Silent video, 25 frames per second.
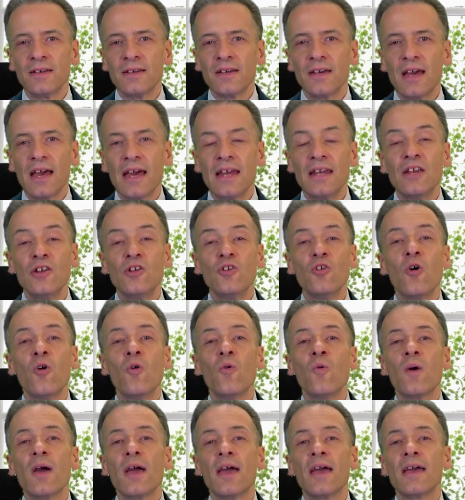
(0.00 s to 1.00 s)
And in no
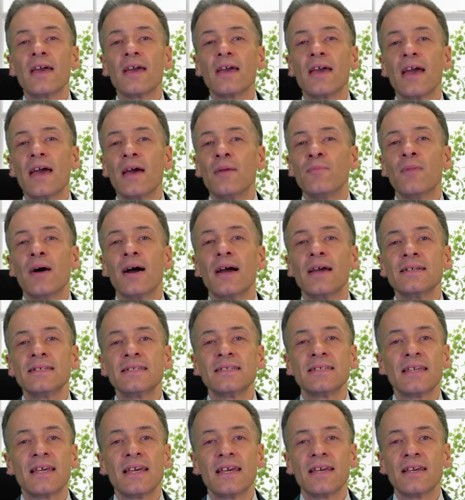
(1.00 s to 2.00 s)
way am I
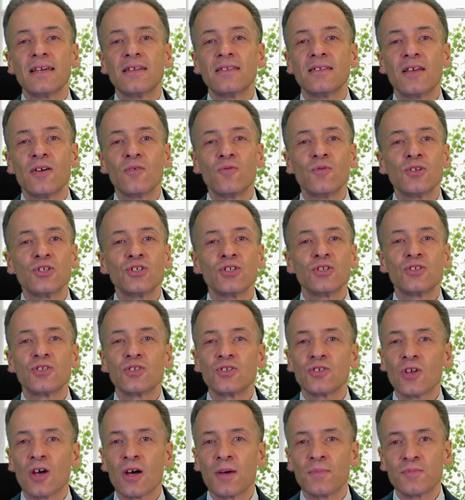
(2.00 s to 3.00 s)
saying that we should
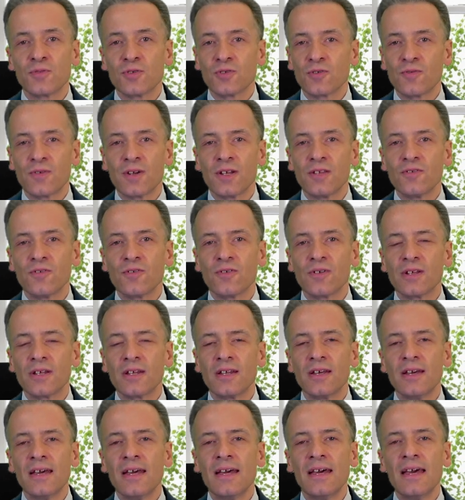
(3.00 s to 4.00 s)
stop surrendering.
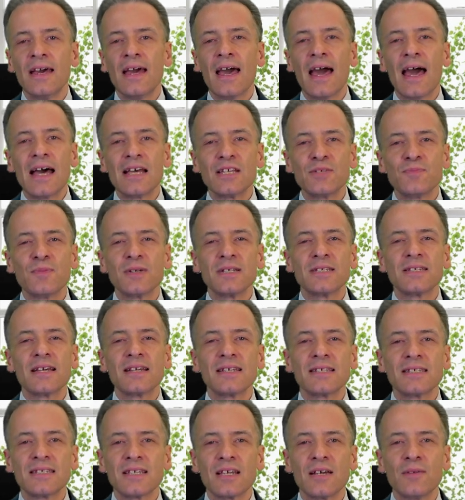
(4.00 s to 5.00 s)
As
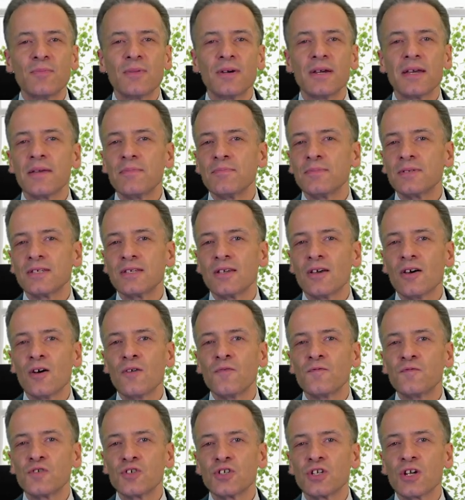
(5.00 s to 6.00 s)
Masaaki-sama himself
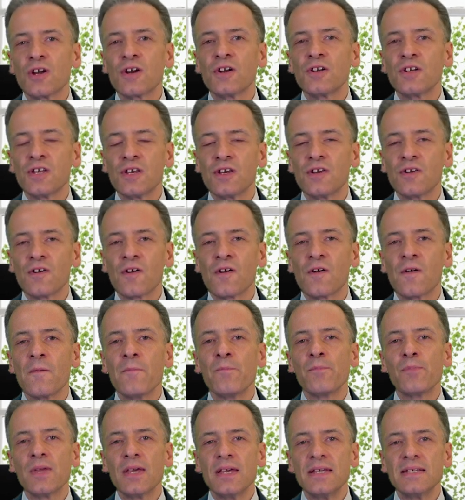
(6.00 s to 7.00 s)
shared here,
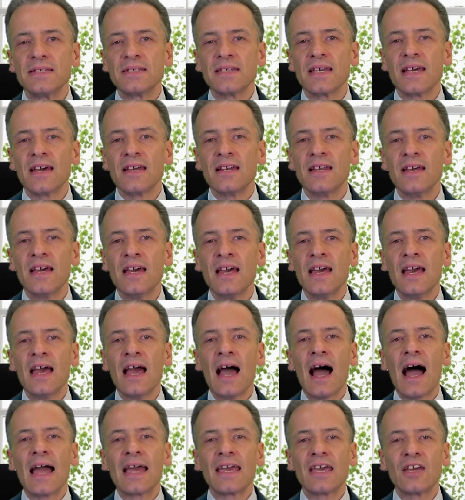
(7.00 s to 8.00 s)
he said,
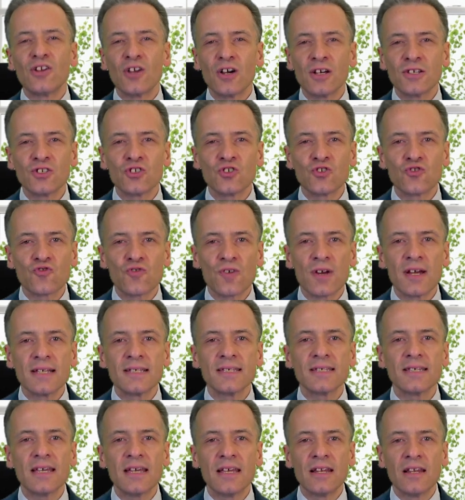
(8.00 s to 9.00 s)
I cannot
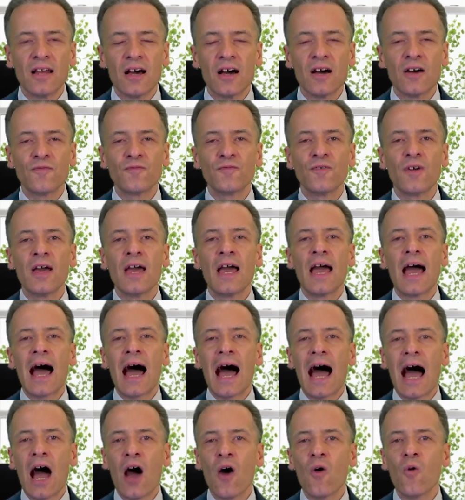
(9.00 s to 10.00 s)
stress enough
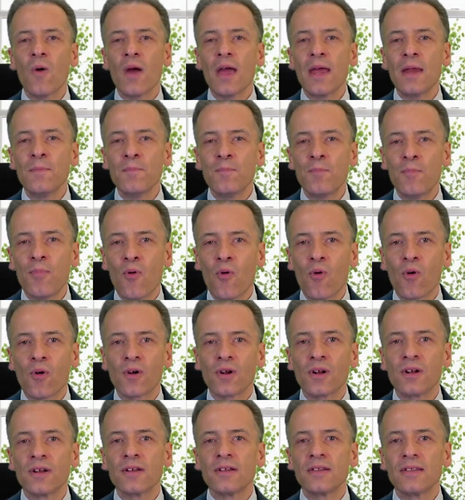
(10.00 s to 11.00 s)
how
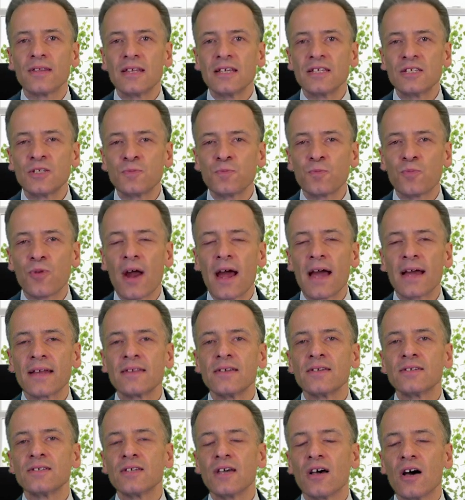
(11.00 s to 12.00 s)
important this
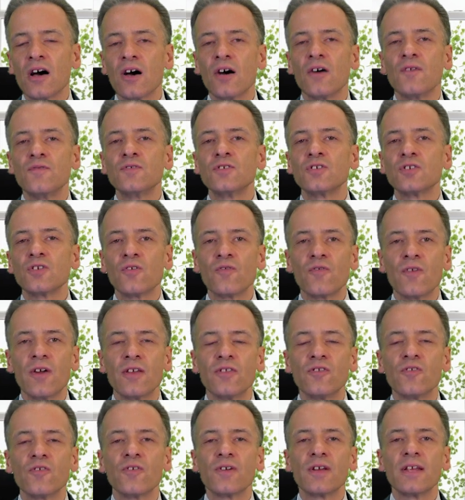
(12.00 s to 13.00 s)
practice of
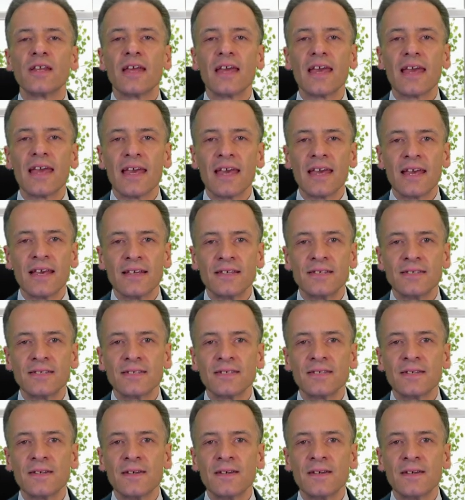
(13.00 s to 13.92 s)
surrendering is.